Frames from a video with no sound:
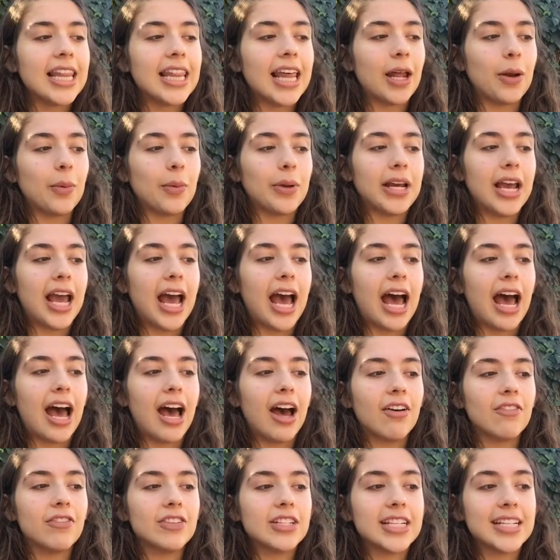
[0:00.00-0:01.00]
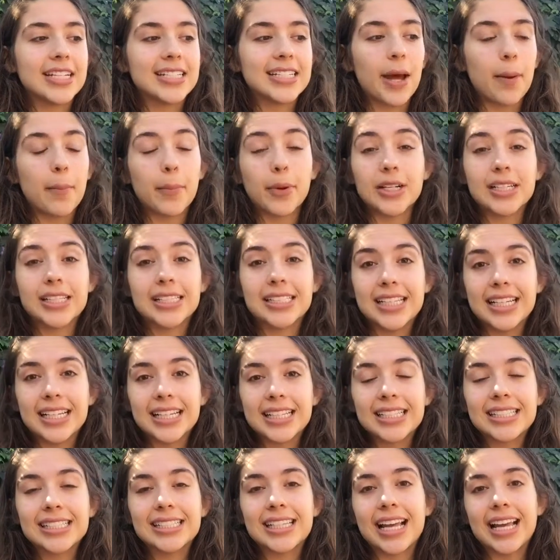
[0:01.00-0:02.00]
Then we have December
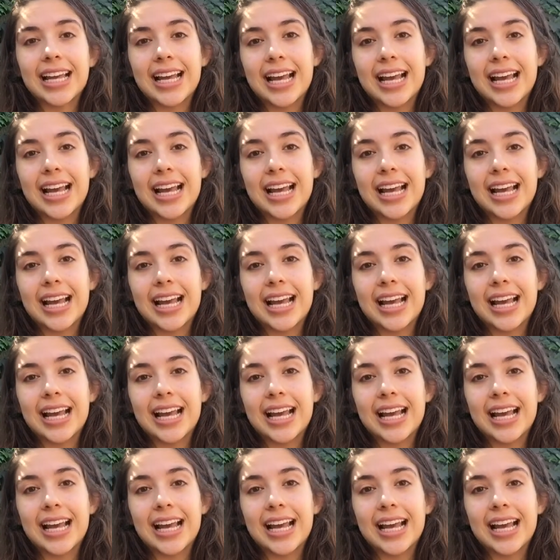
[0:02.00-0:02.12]
6th,